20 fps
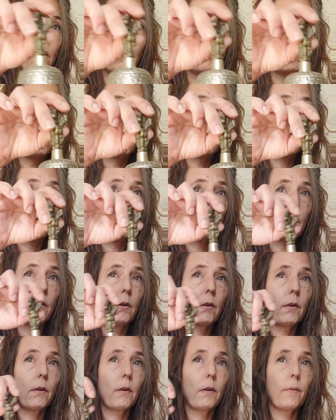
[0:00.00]

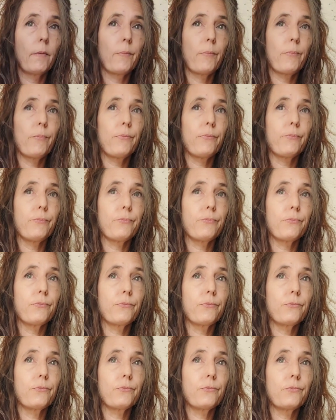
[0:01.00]

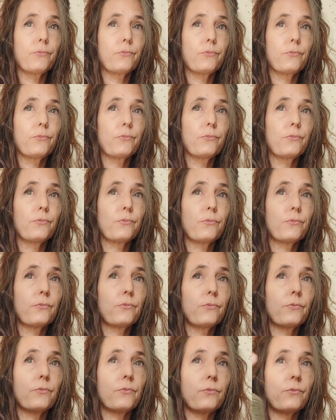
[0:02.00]

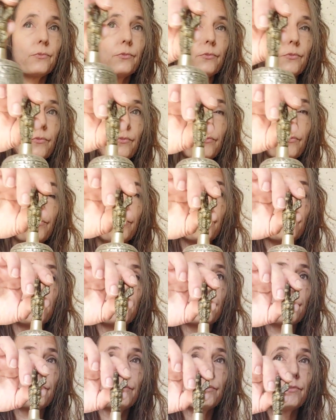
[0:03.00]

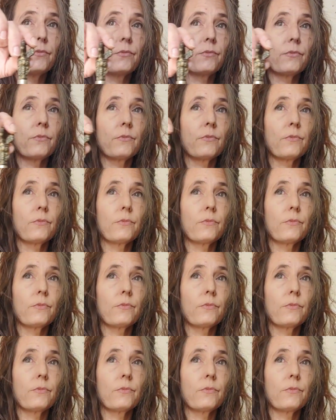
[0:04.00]
[no speech]